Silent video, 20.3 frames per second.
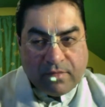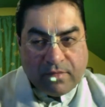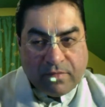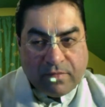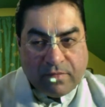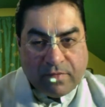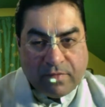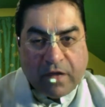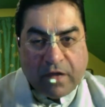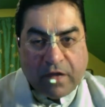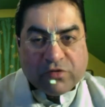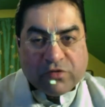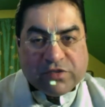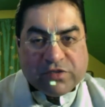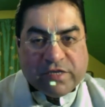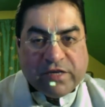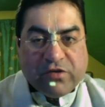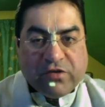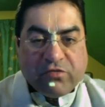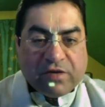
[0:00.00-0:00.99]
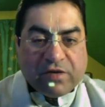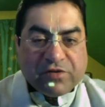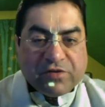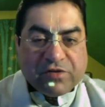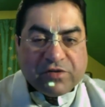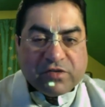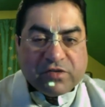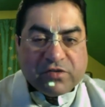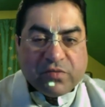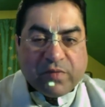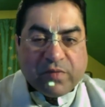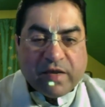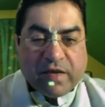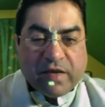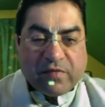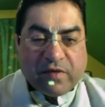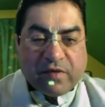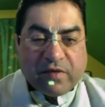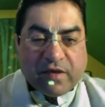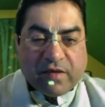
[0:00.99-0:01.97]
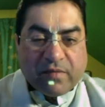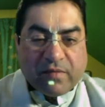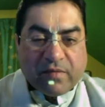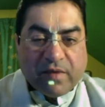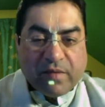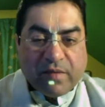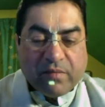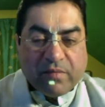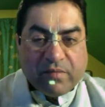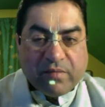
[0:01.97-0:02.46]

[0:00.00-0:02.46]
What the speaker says: I don't see your question, so perhaps I am